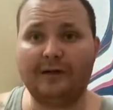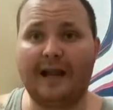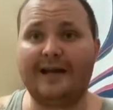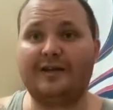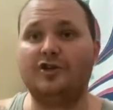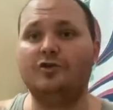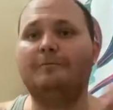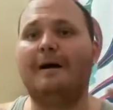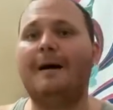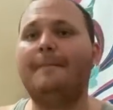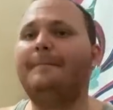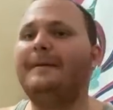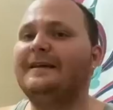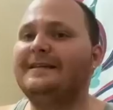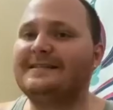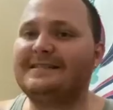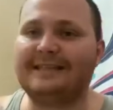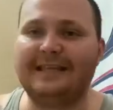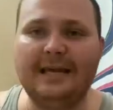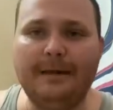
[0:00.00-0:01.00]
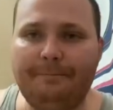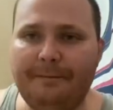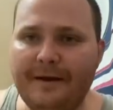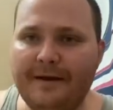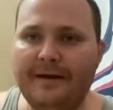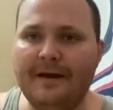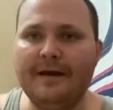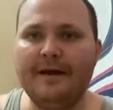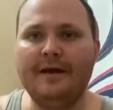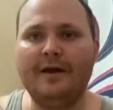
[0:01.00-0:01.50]
Like you might be
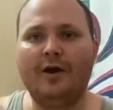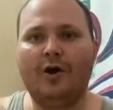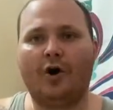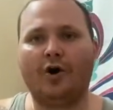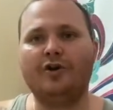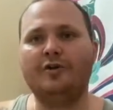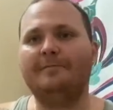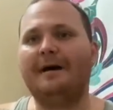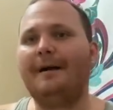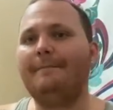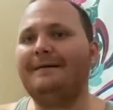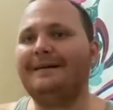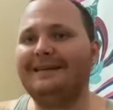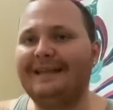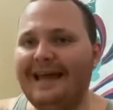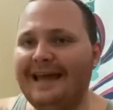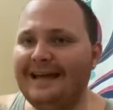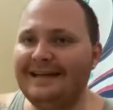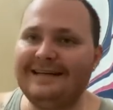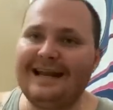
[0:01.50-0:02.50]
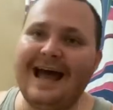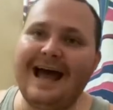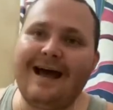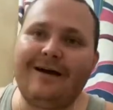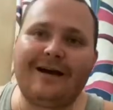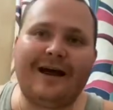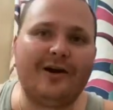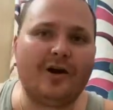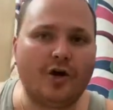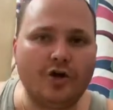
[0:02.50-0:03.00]
sleeping. Or you might be laying
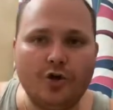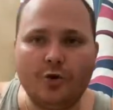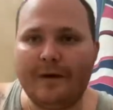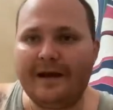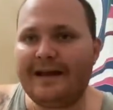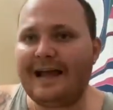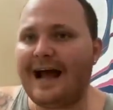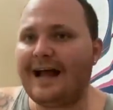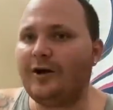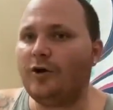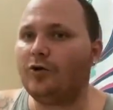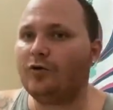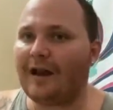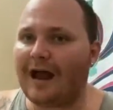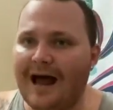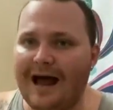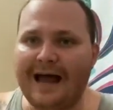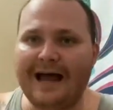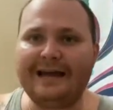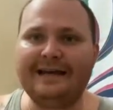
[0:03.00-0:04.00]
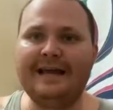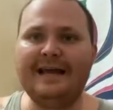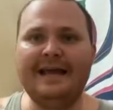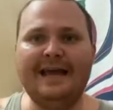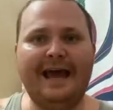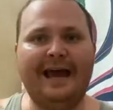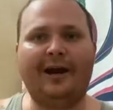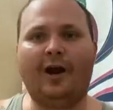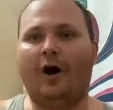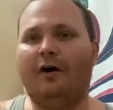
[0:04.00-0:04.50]
down. I know you ain't got no
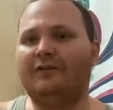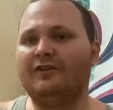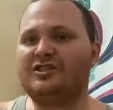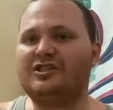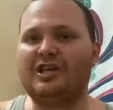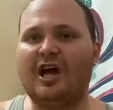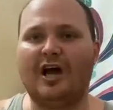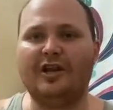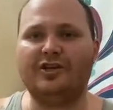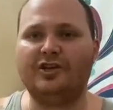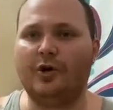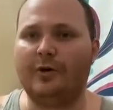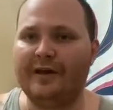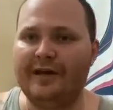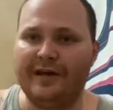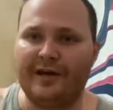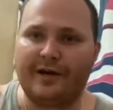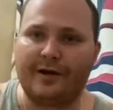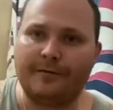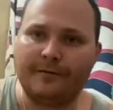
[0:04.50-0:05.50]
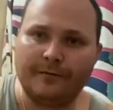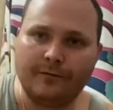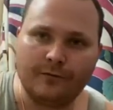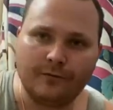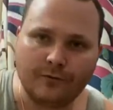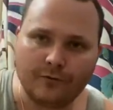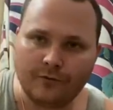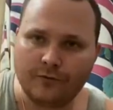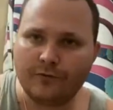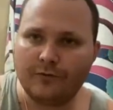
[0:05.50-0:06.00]
line. And all of a sudden, you'll hear
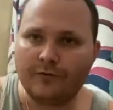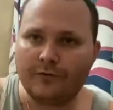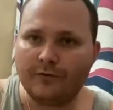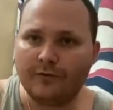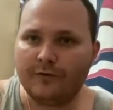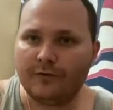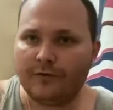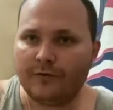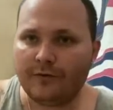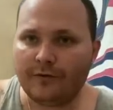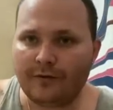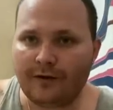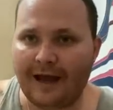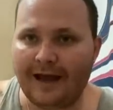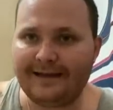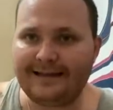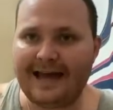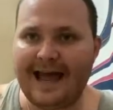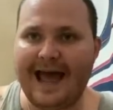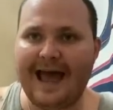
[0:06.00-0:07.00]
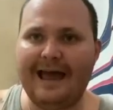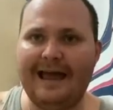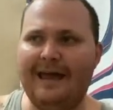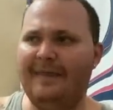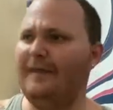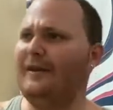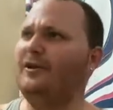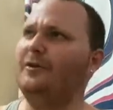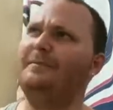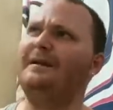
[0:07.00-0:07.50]
like that.
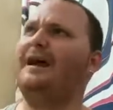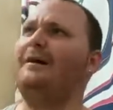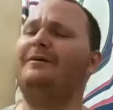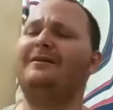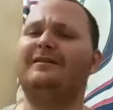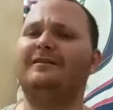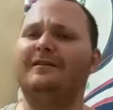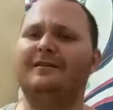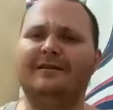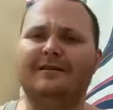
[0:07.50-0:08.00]
And then you'll be like, what?